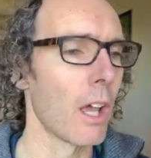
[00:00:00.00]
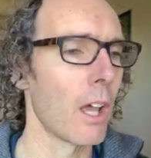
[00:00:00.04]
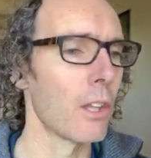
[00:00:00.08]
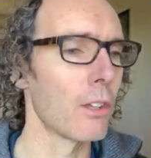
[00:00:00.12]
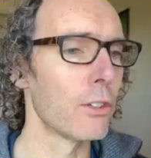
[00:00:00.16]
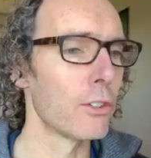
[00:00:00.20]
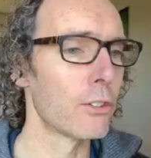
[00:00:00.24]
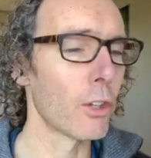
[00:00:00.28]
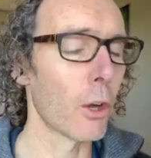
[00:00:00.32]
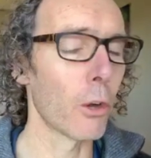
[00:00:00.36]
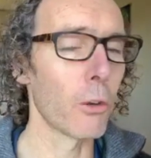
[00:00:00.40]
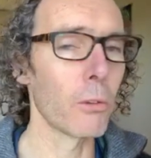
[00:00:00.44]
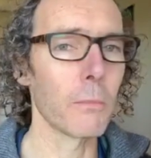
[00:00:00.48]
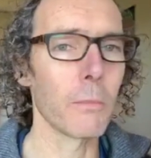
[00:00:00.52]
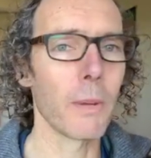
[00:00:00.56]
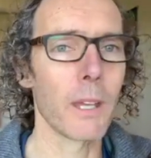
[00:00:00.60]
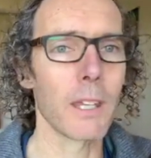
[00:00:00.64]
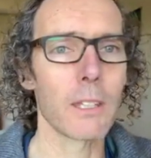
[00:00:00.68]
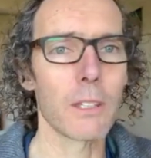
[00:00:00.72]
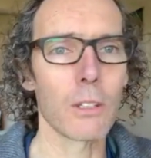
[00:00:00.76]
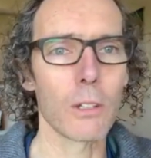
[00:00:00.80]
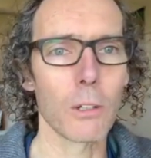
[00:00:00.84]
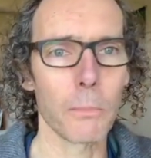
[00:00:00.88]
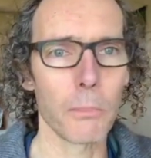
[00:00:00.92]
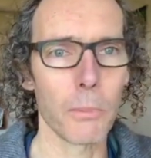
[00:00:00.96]
Don't make
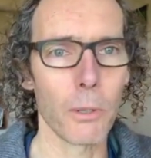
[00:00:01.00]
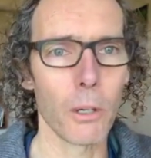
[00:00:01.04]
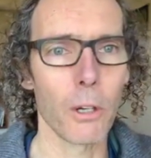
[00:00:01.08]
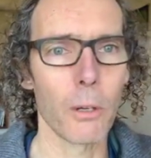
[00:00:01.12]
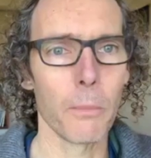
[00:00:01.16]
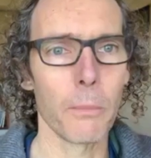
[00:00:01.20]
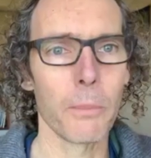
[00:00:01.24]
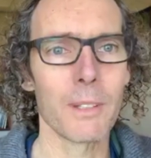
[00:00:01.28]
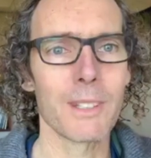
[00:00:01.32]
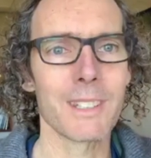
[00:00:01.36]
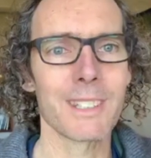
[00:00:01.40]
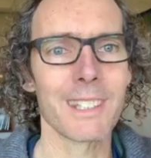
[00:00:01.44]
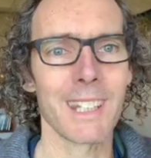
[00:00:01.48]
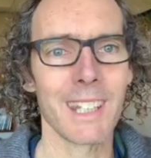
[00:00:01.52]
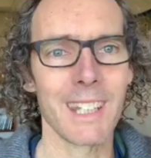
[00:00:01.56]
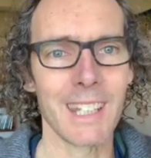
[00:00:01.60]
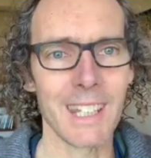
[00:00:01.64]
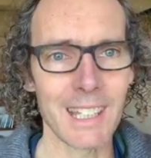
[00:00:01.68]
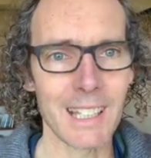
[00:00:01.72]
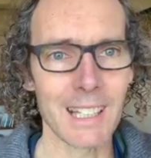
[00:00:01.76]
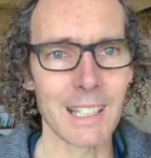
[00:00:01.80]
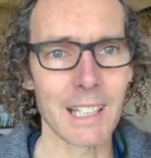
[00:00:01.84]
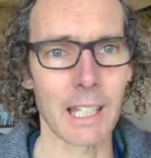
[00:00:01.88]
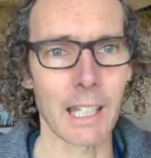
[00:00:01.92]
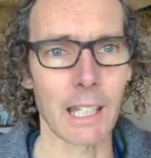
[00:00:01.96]
your purpose
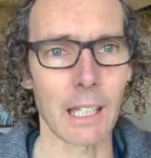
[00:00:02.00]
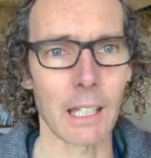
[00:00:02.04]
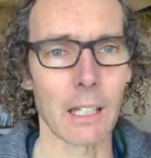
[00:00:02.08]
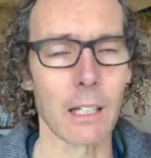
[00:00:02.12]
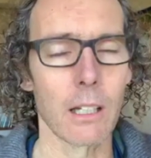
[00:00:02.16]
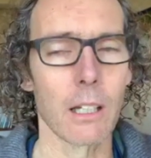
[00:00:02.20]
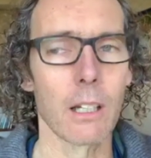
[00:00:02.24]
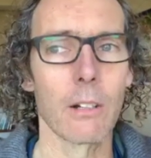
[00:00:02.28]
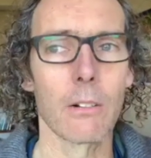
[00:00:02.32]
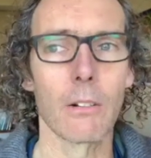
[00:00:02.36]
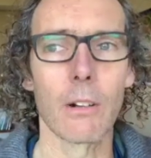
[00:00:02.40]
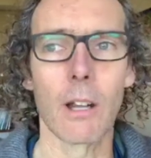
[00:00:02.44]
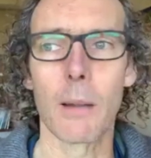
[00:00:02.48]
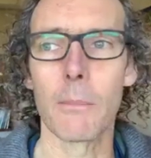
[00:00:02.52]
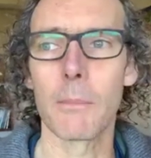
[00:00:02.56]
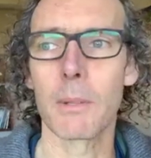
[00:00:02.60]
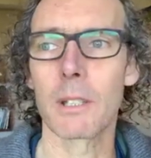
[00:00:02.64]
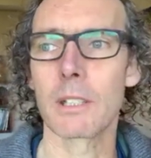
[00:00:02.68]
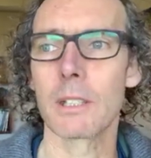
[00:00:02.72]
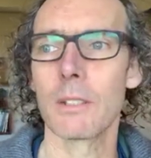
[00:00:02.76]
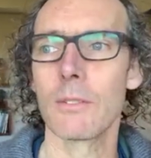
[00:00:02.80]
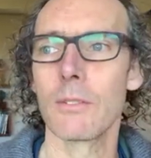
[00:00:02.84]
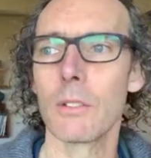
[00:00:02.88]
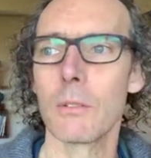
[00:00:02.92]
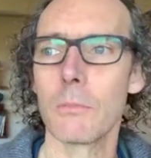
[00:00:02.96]
healing, right? Because
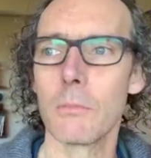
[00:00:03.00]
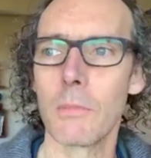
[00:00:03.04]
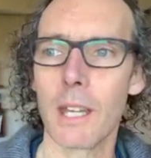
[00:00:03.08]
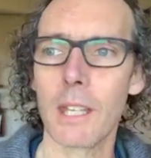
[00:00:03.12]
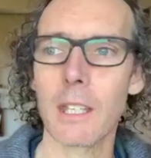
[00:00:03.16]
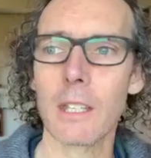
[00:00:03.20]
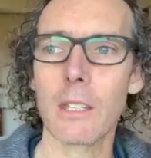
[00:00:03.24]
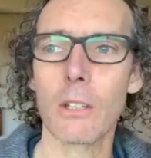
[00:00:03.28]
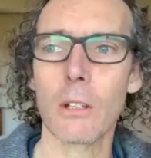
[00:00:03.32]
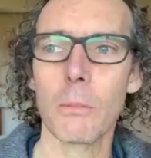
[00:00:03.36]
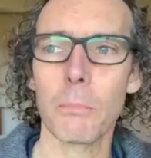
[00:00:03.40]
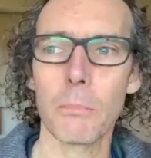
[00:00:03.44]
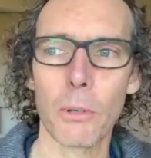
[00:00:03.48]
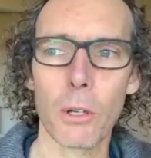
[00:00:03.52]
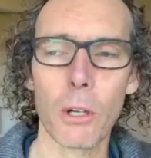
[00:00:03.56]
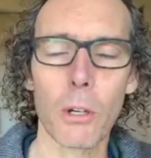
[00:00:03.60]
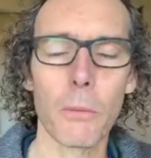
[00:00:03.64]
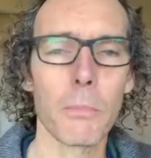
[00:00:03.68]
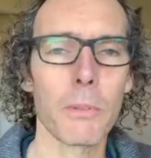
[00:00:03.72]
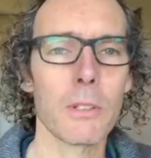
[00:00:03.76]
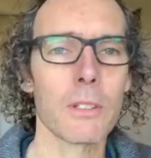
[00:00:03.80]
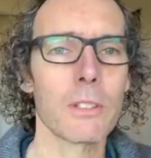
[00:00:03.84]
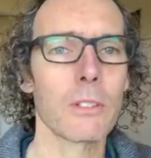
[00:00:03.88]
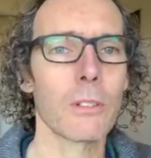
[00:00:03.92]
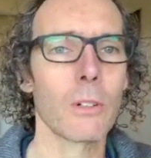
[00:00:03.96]
if you make your
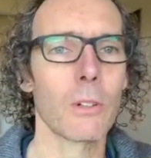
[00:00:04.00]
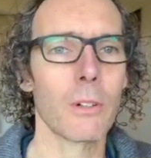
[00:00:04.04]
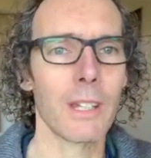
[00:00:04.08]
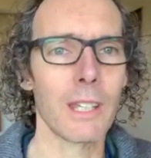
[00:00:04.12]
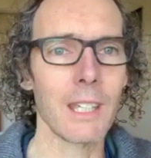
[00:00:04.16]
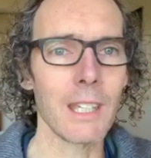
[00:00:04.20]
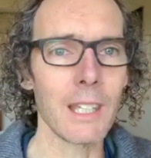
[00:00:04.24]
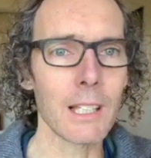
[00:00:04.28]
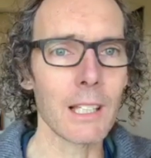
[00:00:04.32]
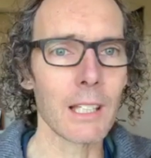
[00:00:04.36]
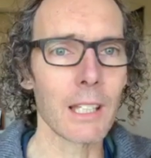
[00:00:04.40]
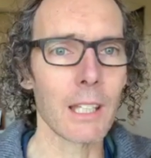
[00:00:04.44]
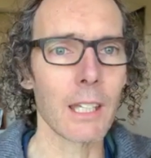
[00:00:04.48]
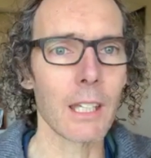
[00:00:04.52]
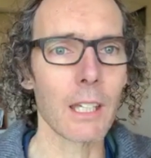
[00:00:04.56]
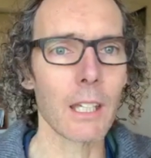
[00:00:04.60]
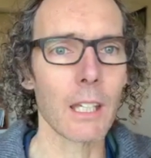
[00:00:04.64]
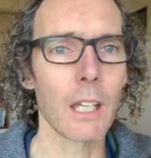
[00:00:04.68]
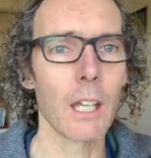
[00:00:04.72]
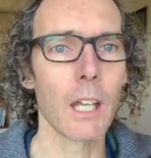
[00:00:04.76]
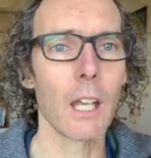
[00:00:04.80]
purpose your healing,